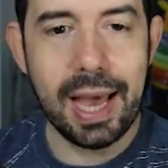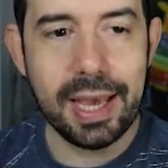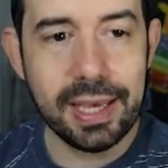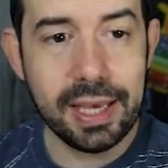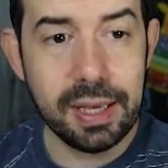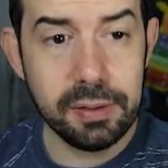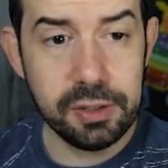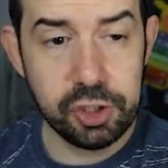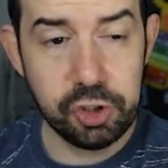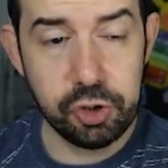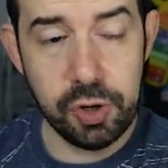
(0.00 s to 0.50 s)
I
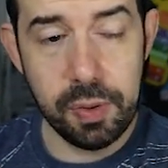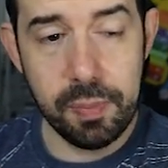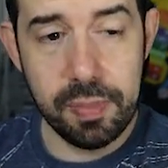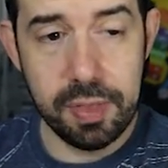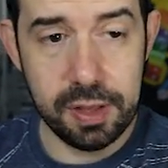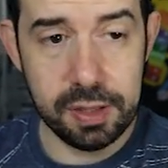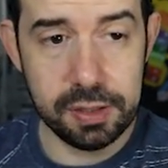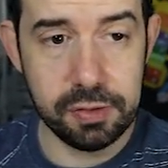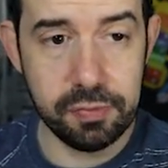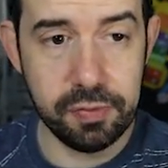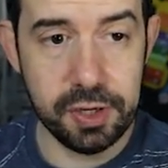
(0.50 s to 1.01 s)
can trim
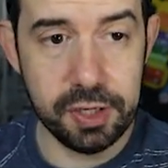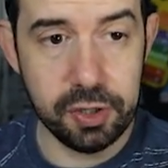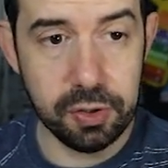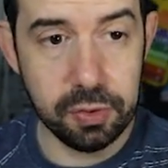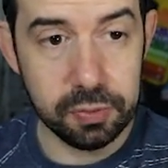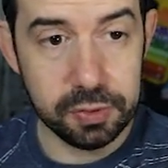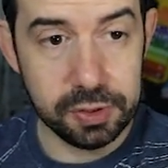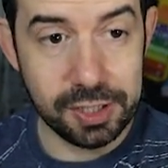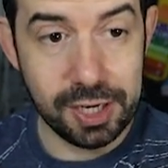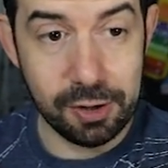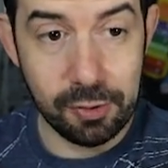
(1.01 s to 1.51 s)
this
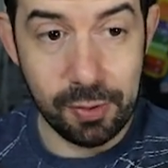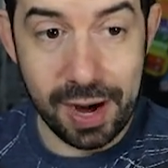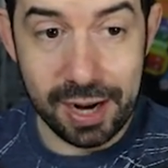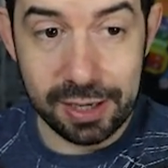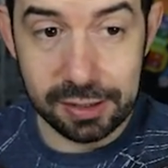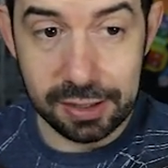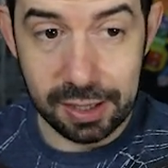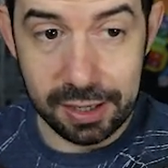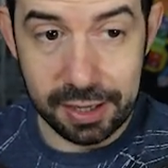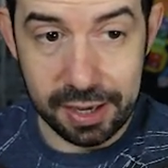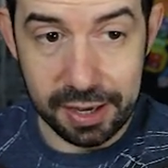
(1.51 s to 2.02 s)
video
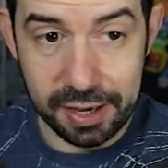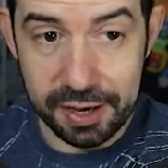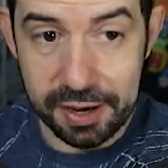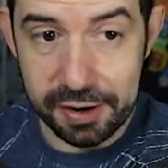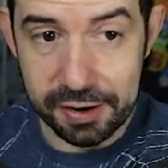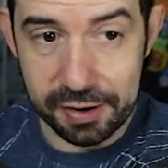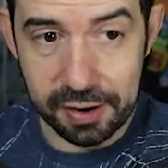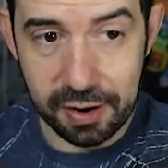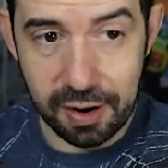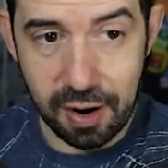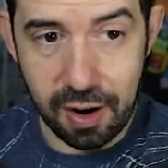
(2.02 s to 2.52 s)
directly
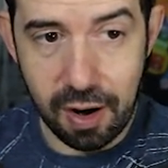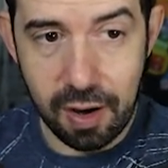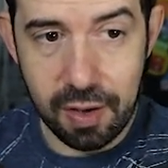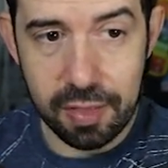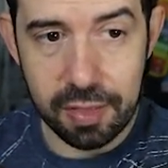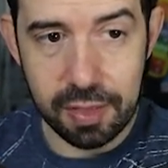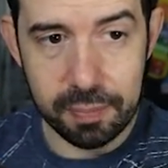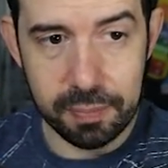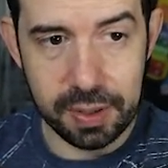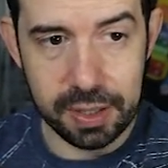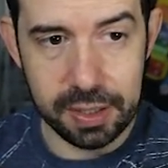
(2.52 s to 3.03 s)
here
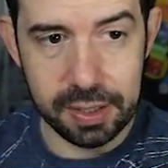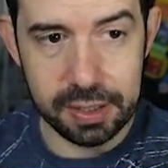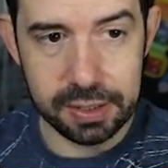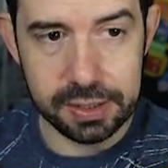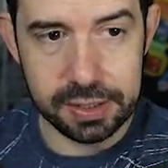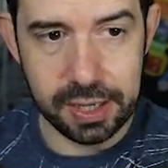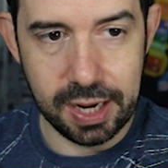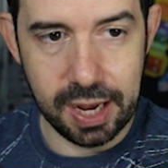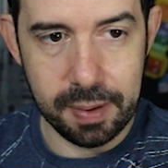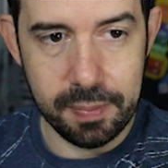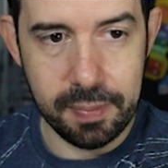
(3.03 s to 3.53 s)
on the Media
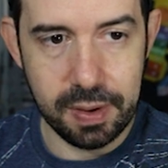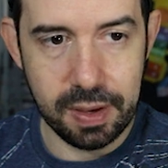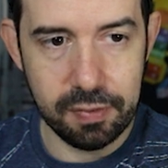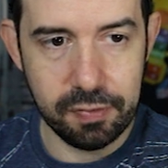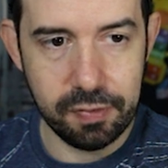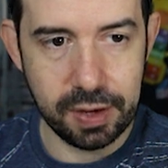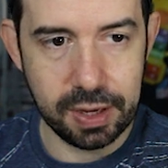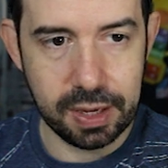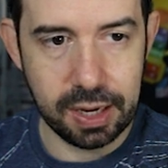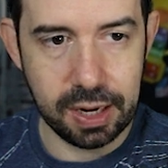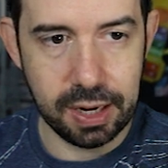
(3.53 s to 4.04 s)
tab
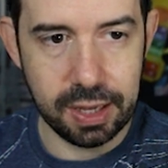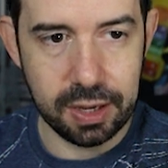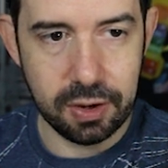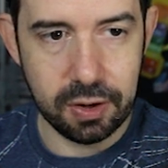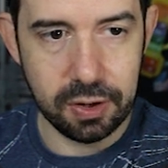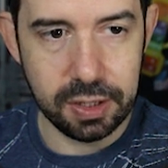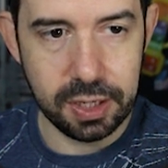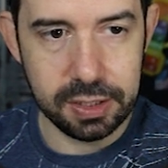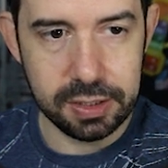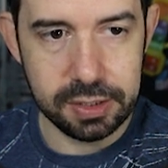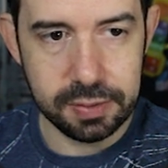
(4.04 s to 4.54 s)
if I
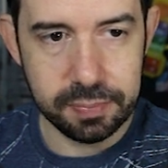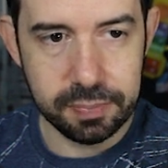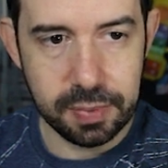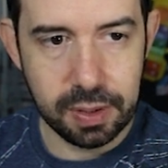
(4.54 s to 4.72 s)
click on it.